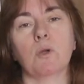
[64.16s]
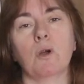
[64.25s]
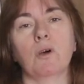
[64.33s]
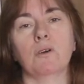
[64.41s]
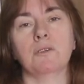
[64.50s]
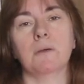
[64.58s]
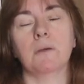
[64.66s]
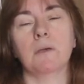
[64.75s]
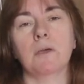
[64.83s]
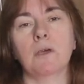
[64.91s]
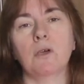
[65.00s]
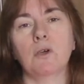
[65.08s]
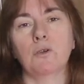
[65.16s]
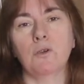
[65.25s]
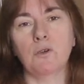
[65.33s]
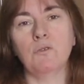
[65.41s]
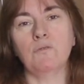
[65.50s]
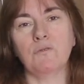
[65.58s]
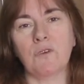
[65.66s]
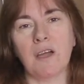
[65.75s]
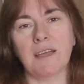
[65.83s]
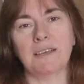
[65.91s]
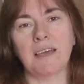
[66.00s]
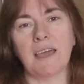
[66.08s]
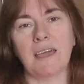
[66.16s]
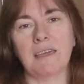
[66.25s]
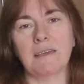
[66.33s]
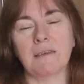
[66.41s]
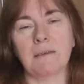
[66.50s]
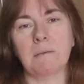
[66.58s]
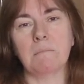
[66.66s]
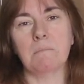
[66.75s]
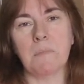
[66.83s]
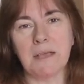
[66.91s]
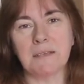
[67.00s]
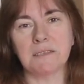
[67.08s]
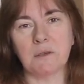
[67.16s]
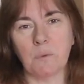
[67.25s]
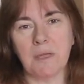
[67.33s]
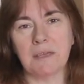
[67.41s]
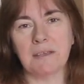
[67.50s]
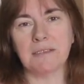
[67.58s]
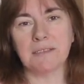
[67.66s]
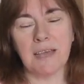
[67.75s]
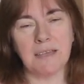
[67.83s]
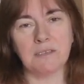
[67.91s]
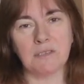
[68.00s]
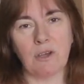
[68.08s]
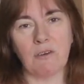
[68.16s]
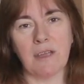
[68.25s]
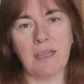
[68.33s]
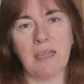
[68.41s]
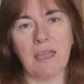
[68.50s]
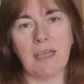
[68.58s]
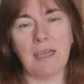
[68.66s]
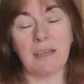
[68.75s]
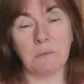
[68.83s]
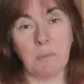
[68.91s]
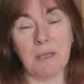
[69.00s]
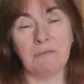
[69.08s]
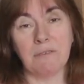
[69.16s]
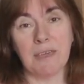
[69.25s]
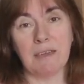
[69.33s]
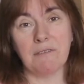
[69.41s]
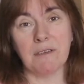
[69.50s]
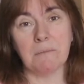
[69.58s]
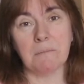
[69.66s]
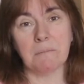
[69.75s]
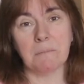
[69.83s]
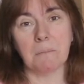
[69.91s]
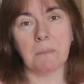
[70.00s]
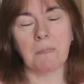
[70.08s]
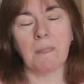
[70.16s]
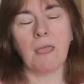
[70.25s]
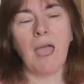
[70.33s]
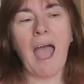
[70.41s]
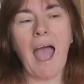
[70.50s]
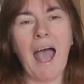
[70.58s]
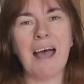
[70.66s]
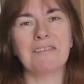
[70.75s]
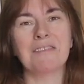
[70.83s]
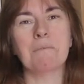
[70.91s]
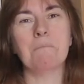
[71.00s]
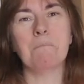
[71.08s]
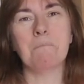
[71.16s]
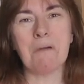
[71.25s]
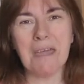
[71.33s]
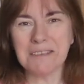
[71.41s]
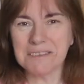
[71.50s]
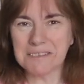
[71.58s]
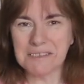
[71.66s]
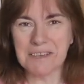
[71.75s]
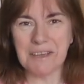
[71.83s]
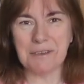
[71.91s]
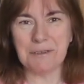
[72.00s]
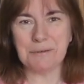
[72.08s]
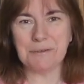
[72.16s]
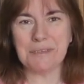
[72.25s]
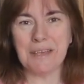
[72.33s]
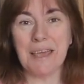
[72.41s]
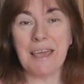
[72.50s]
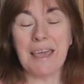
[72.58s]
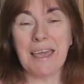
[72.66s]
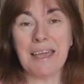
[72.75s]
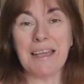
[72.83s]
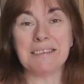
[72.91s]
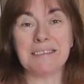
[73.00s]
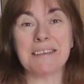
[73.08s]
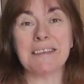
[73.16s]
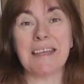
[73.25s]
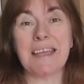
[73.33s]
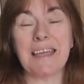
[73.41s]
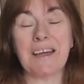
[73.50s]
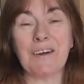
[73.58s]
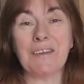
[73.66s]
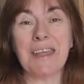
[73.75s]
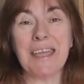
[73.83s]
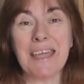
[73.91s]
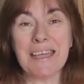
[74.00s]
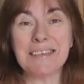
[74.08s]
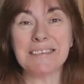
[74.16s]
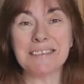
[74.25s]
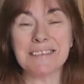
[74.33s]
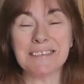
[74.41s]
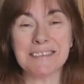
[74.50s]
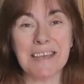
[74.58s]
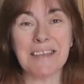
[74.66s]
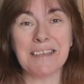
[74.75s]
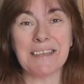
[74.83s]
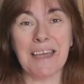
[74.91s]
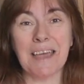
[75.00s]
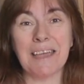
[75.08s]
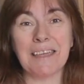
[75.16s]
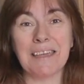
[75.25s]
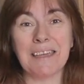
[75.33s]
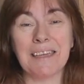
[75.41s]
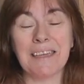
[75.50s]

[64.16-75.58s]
God. Good Friday means that we can say sorry and be forgiven. And the best news is that on Easter Sunday,